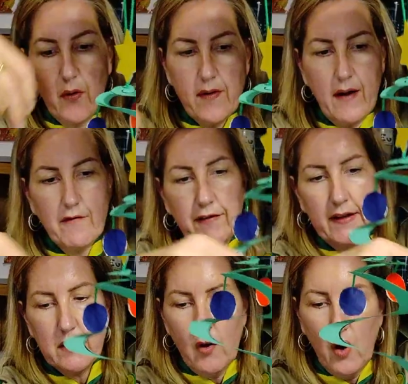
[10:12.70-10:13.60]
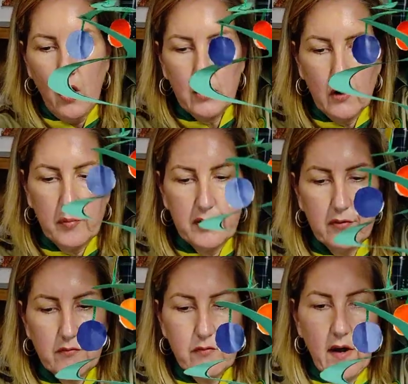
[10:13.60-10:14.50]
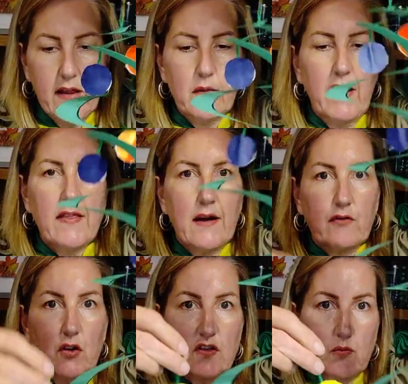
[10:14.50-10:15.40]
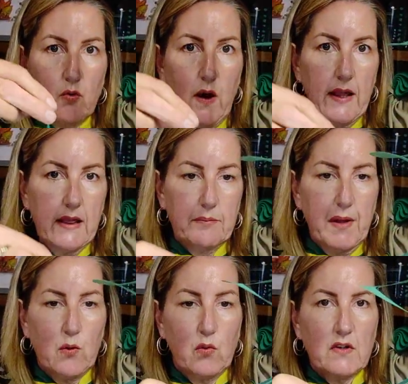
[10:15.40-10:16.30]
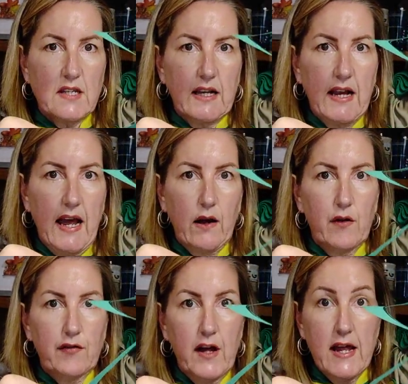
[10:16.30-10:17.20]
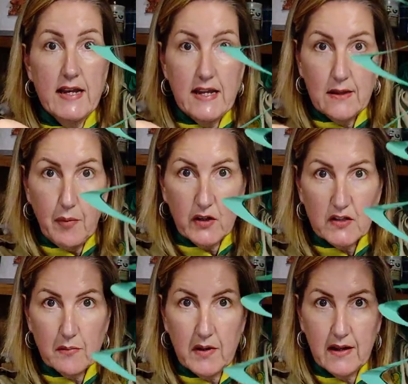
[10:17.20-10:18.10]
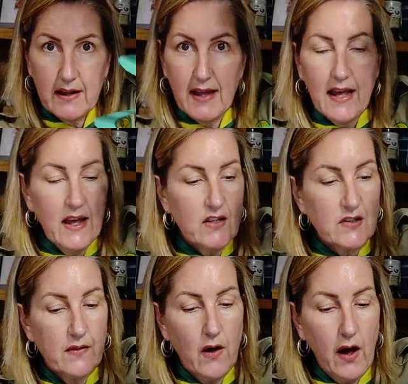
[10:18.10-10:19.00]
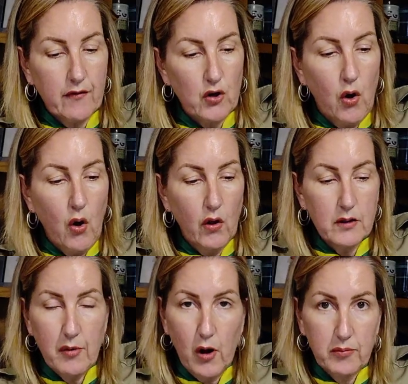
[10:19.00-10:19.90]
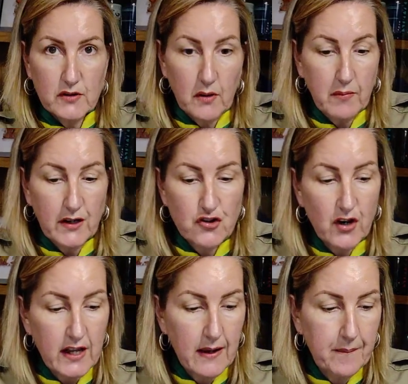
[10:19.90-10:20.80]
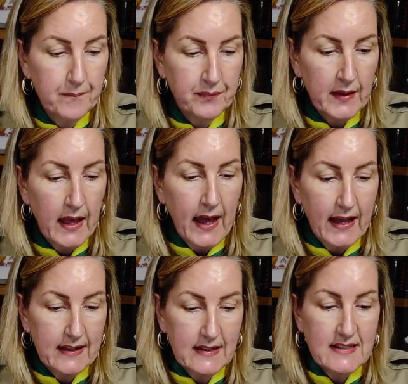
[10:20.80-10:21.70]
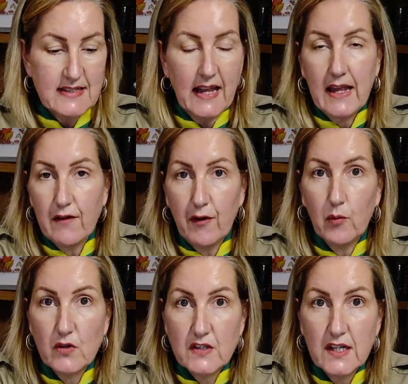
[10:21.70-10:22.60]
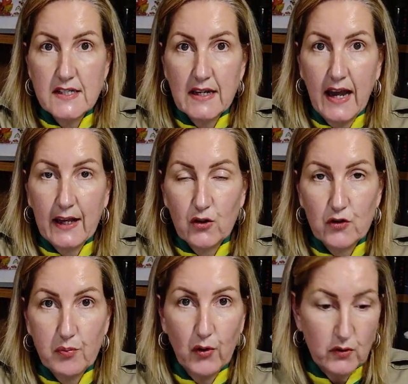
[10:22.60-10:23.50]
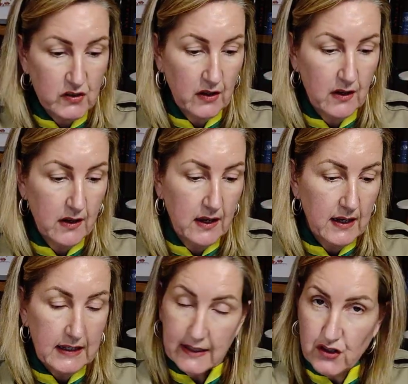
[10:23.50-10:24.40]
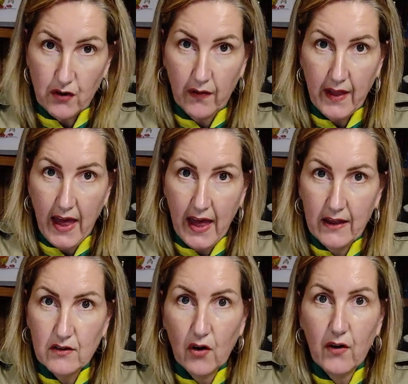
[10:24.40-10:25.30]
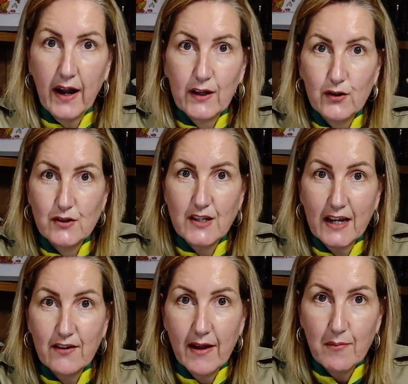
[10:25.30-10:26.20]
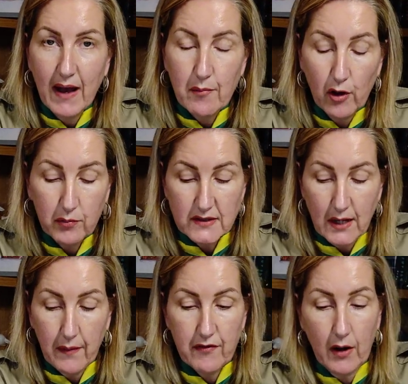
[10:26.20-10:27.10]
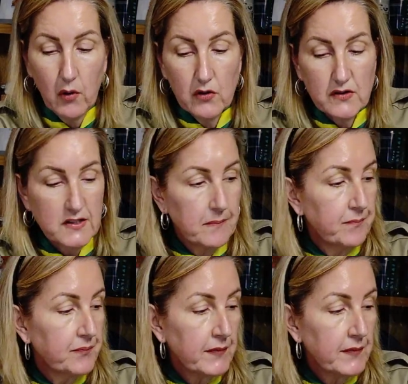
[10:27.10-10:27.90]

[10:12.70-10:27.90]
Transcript: going around filling them all up right the way, and then I've got some quite big ones I can hang off near the bottom so that I've got all the baubles on my tree. And as I say, if I wanted, I could put glitter on there, or I could decorate my baubles however I want.